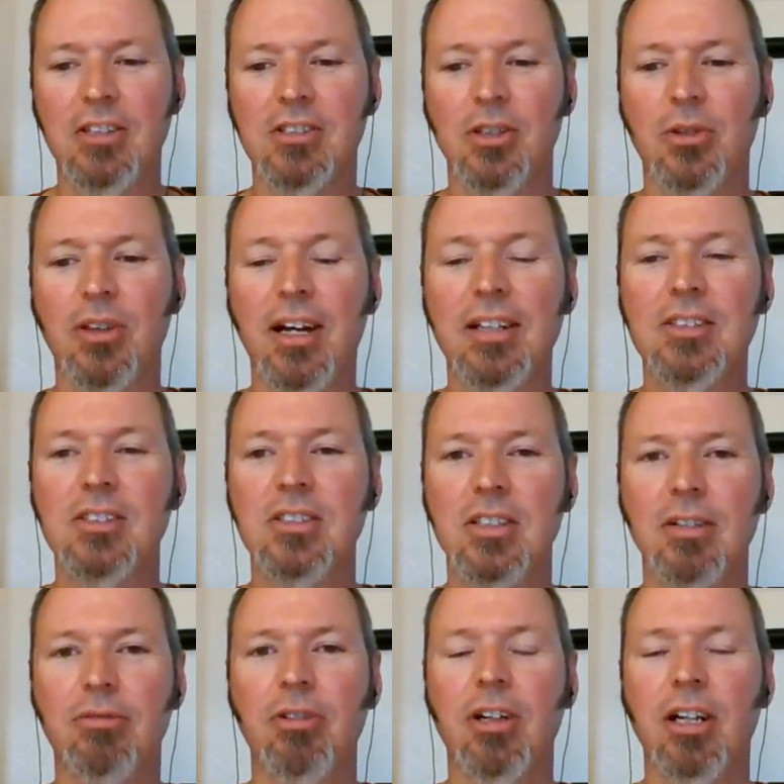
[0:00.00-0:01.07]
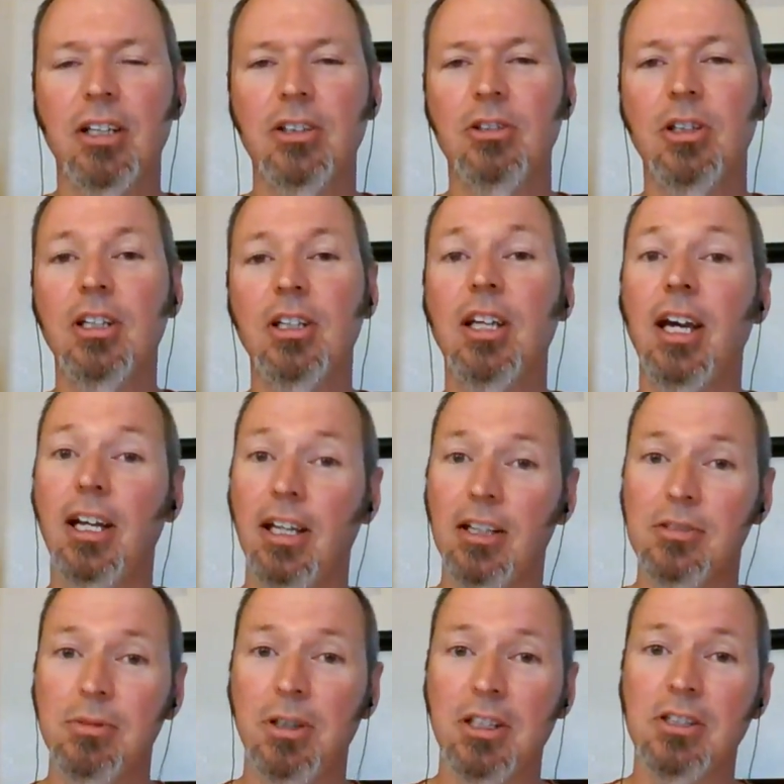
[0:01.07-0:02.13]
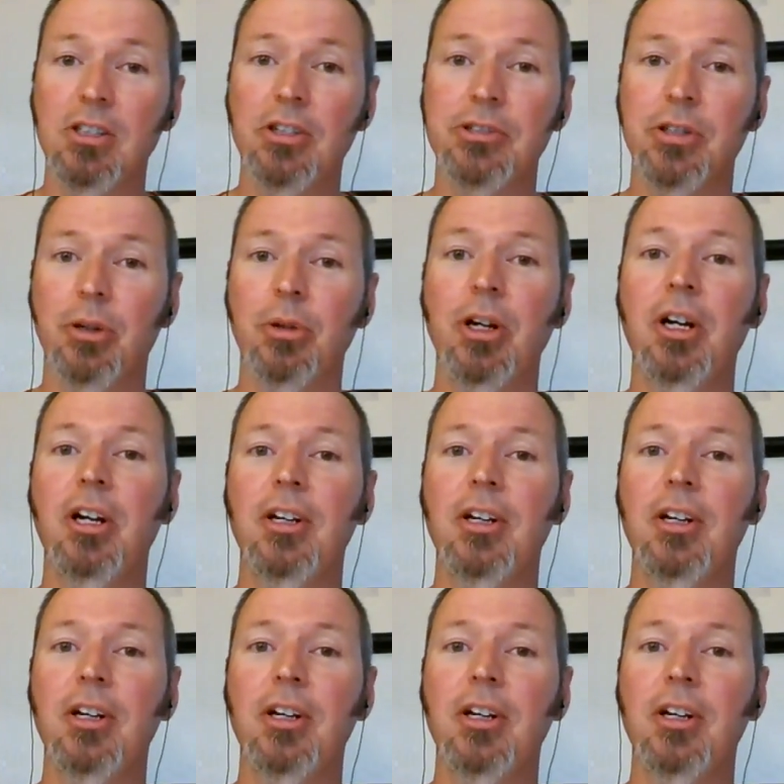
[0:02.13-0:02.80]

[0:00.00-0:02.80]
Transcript: so that's different and unique and guess what it's also